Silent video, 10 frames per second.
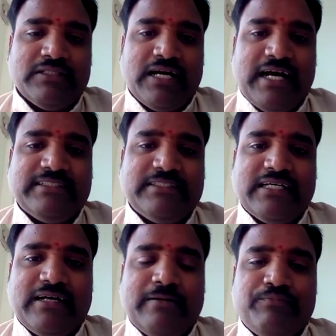and
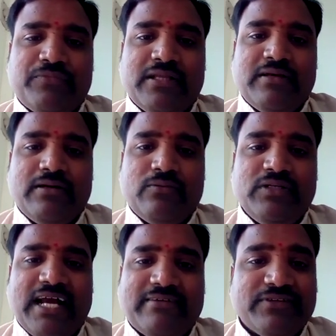
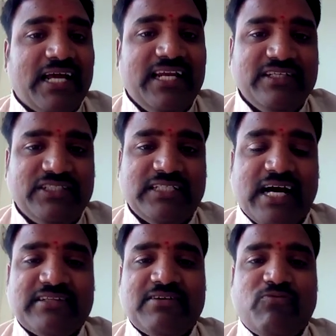we have elegy,
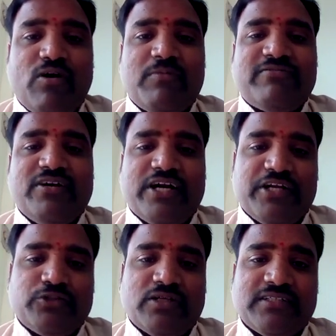another form of
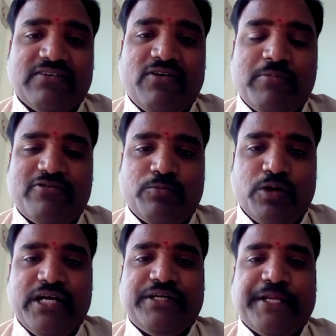literature, another form of
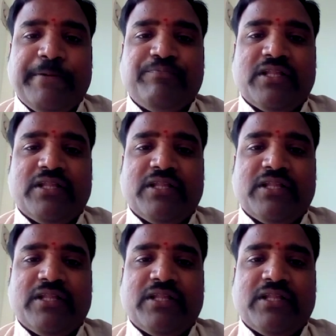poetry.